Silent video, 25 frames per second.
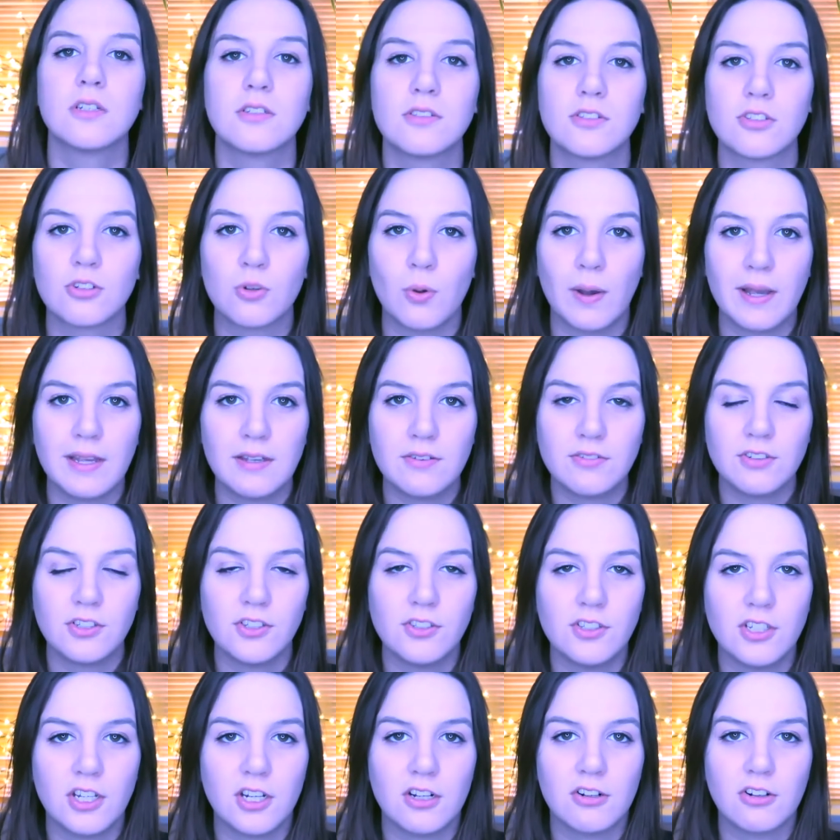So quite a few
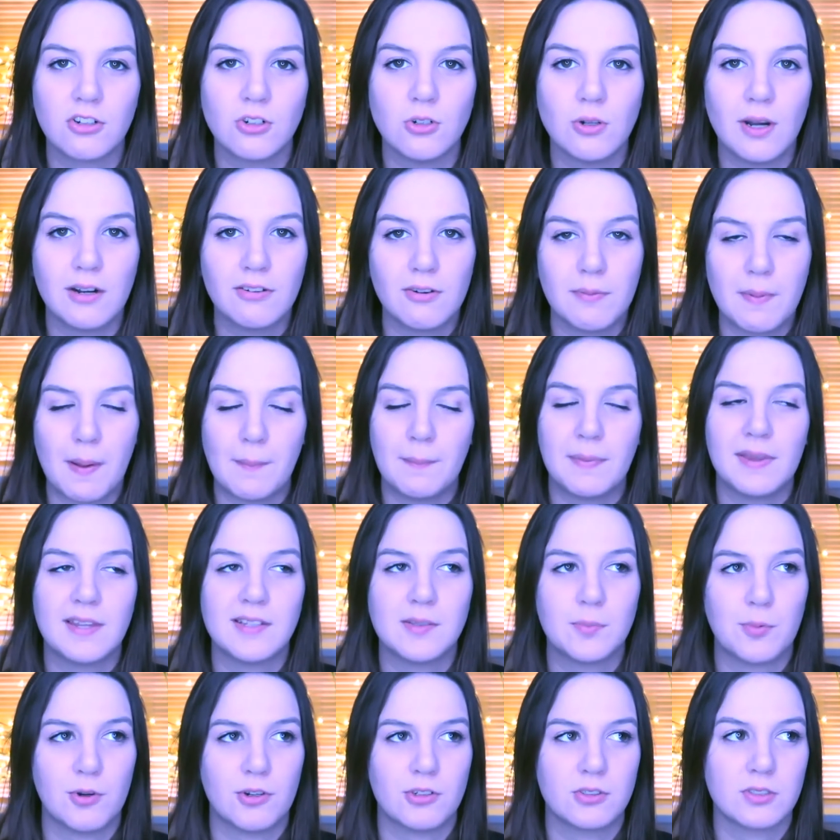years ago I remember
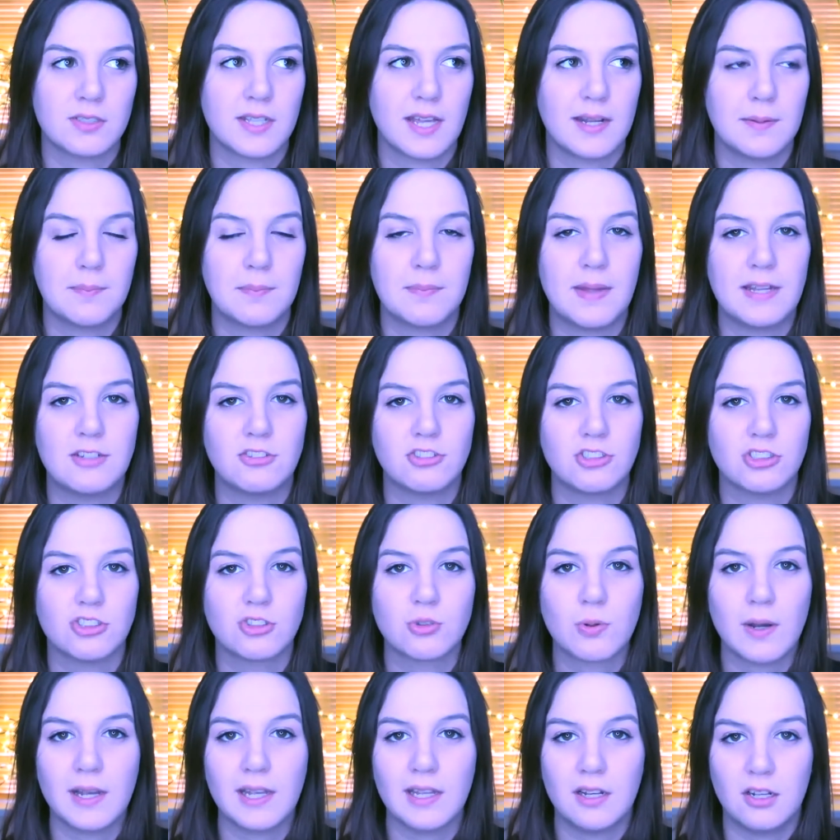this product getting
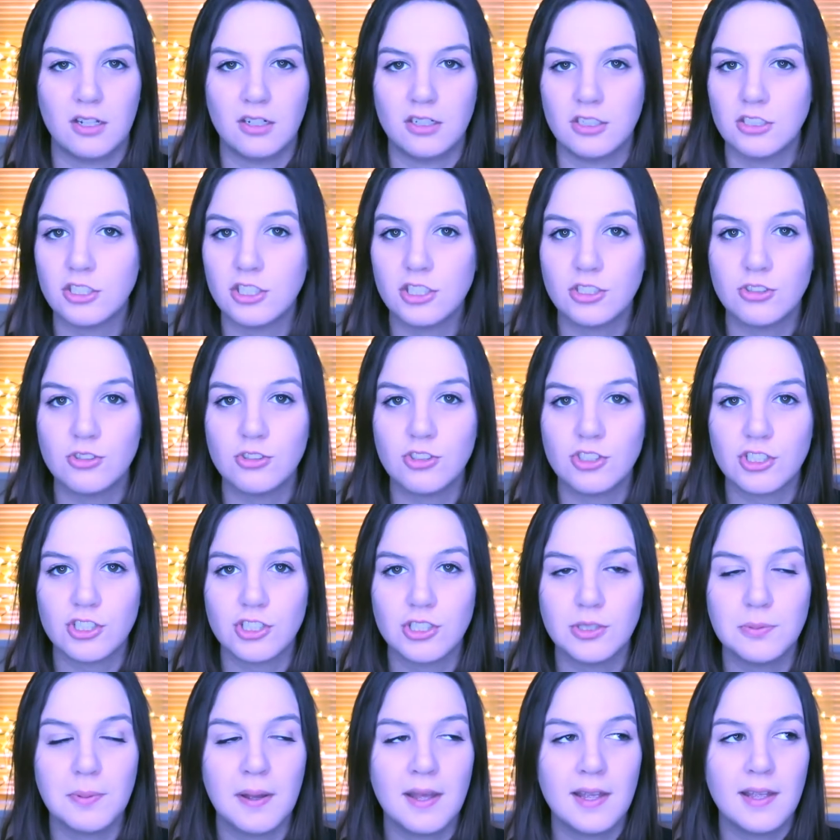mentioned quite a lot on
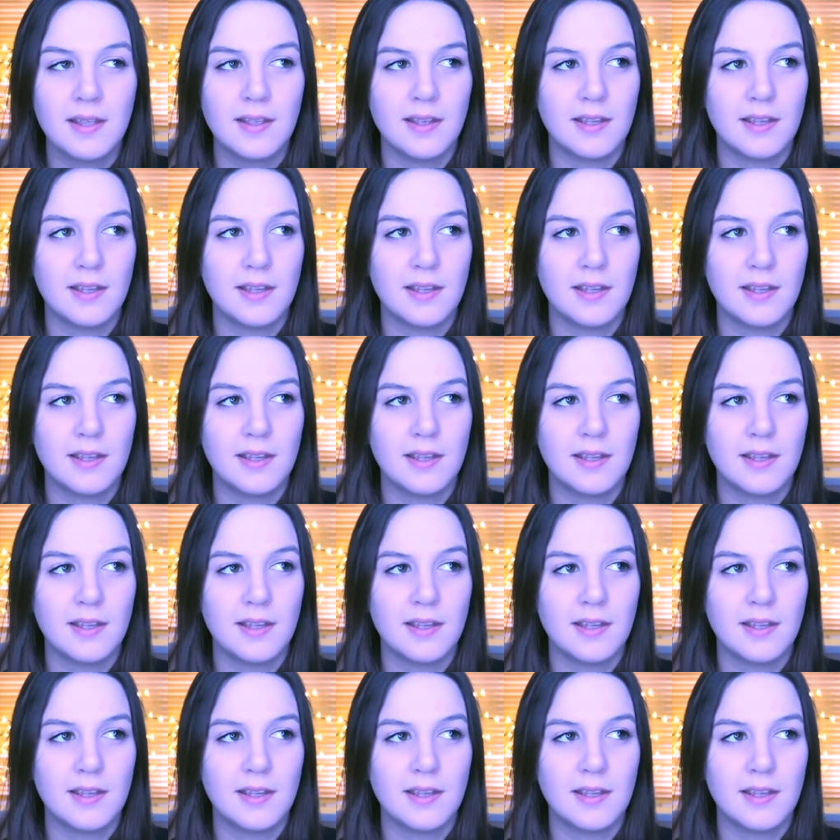YouTube.